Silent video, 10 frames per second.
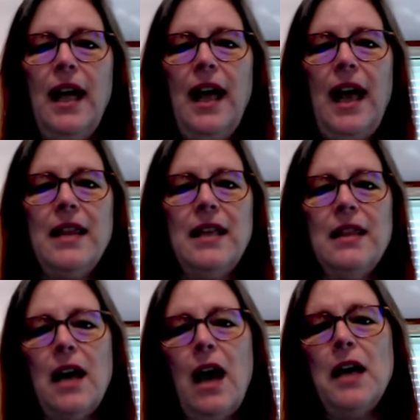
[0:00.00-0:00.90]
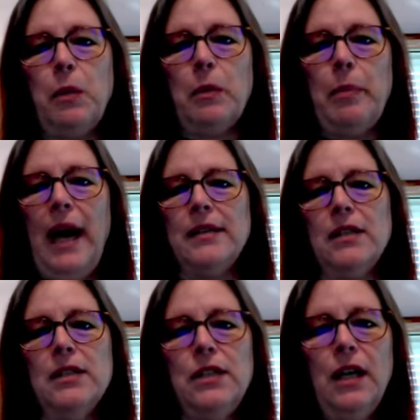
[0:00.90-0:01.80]
and then the gospel
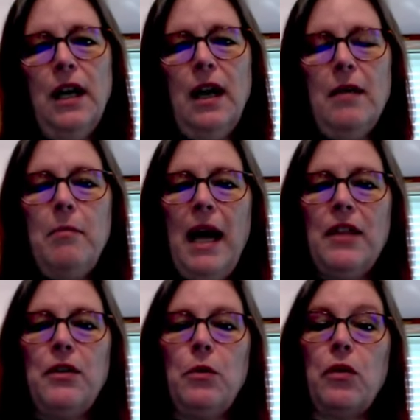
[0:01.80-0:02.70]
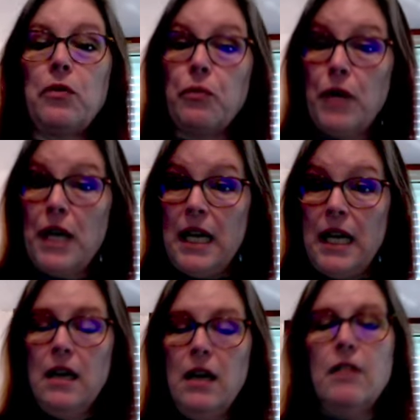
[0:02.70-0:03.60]
passage, Matthew 3,
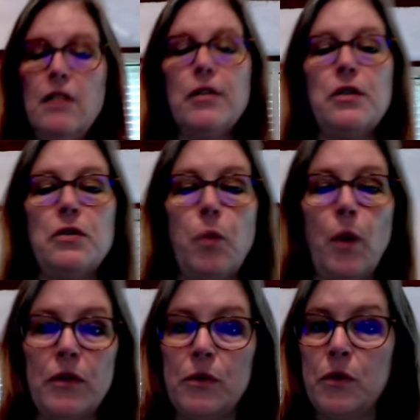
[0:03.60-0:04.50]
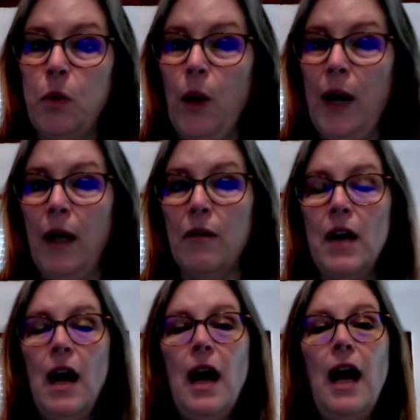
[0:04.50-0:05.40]
verses 1 through 12.
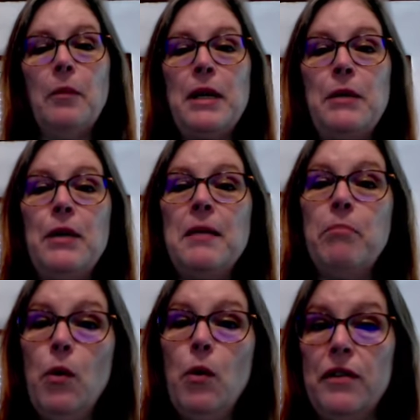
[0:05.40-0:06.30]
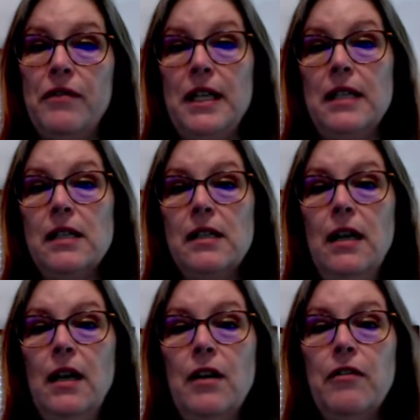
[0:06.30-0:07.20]
I'll be reading both of these
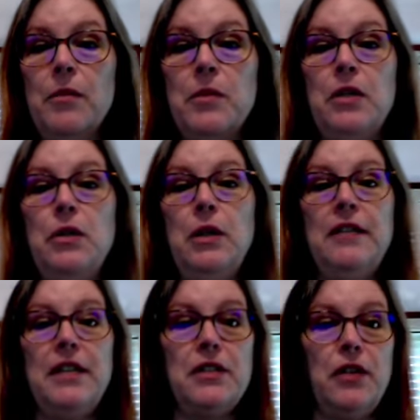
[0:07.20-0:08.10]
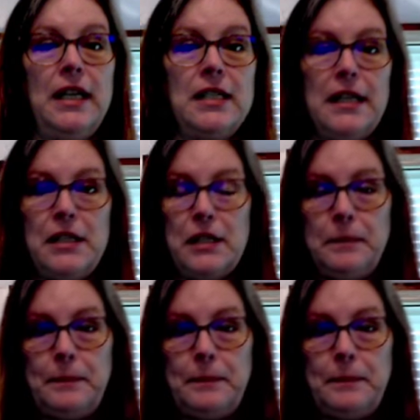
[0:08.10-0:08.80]
from the New Living Translation.